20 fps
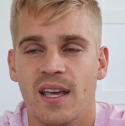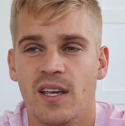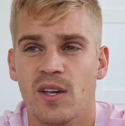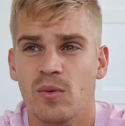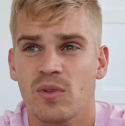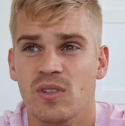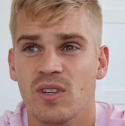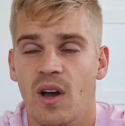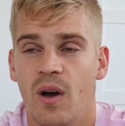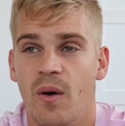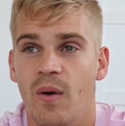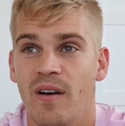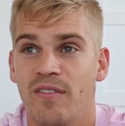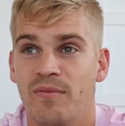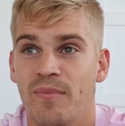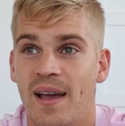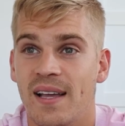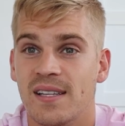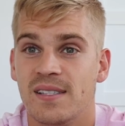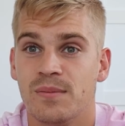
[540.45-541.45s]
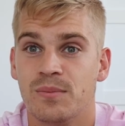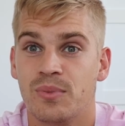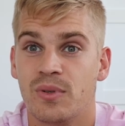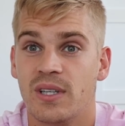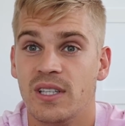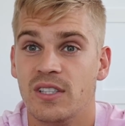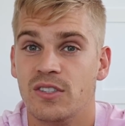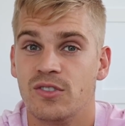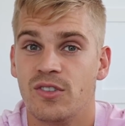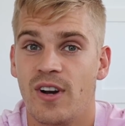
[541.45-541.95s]
you would know I've made some
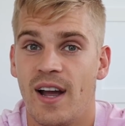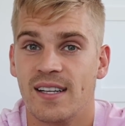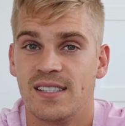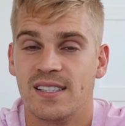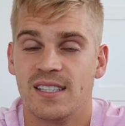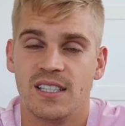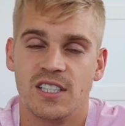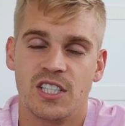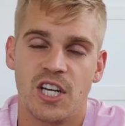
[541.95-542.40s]
pretty drastic